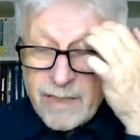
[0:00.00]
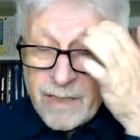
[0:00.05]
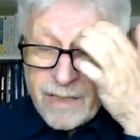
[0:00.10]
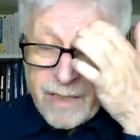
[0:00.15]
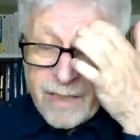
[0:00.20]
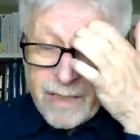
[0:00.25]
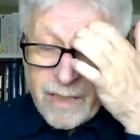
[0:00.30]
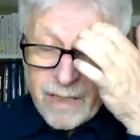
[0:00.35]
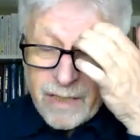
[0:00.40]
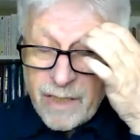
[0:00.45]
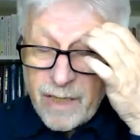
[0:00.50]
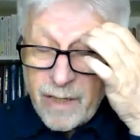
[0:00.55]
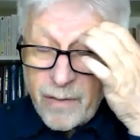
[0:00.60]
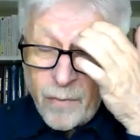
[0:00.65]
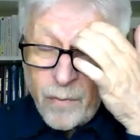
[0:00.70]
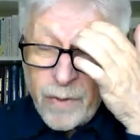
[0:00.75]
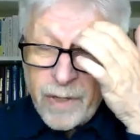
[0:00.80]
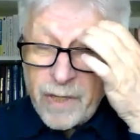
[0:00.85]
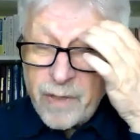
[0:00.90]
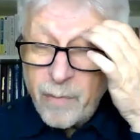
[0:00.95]
is it
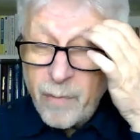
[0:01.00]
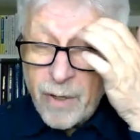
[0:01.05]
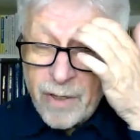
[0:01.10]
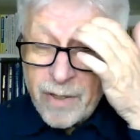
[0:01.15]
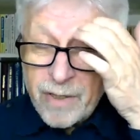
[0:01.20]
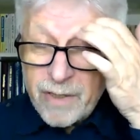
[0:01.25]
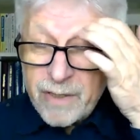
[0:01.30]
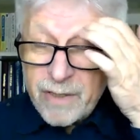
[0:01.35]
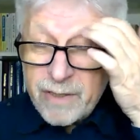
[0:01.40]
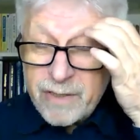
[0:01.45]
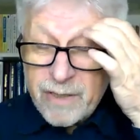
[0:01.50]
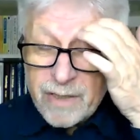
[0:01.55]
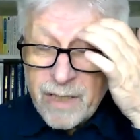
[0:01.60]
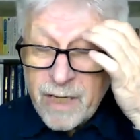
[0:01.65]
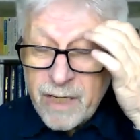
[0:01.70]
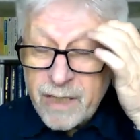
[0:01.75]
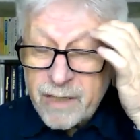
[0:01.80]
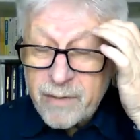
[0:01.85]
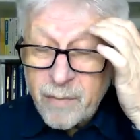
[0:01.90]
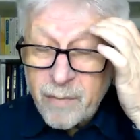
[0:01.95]
that a weak body
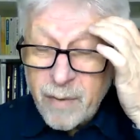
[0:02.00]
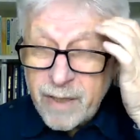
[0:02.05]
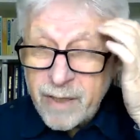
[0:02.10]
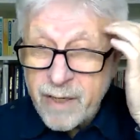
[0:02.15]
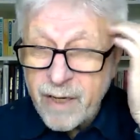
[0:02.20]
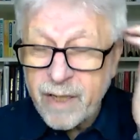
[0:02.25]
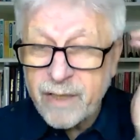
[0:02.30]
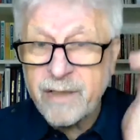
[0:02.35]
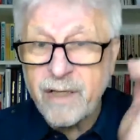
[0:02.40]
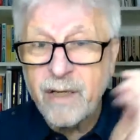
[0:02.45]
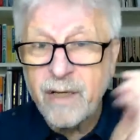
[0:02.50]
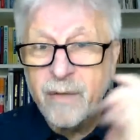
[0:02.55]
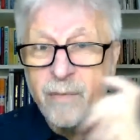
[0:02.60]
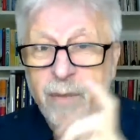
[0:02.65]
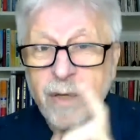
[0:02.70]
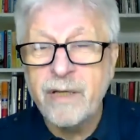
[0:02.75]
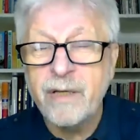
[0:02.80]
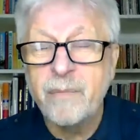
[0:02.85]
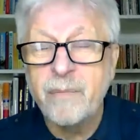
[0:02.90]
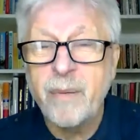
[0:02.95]
is attacked by
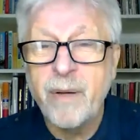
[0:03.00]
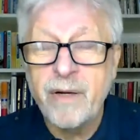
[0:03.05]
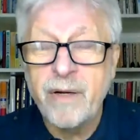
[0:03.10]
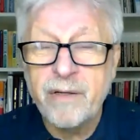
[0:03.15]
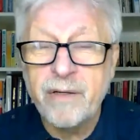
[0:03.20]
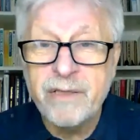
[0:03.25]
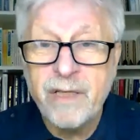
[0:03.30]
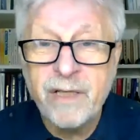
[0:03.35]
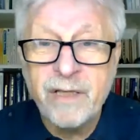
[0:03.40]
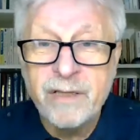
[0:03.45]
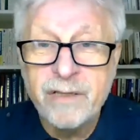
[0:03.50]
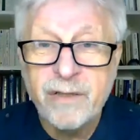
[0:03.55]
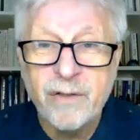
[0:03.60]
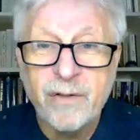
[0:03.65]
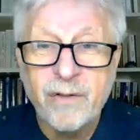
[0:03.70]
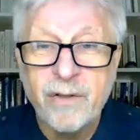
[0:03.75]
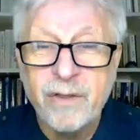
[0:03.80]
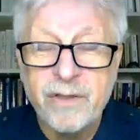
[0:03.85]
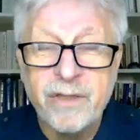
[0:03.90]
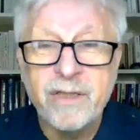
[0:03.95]
can uh, by
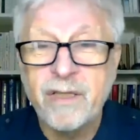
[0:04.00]
parasites,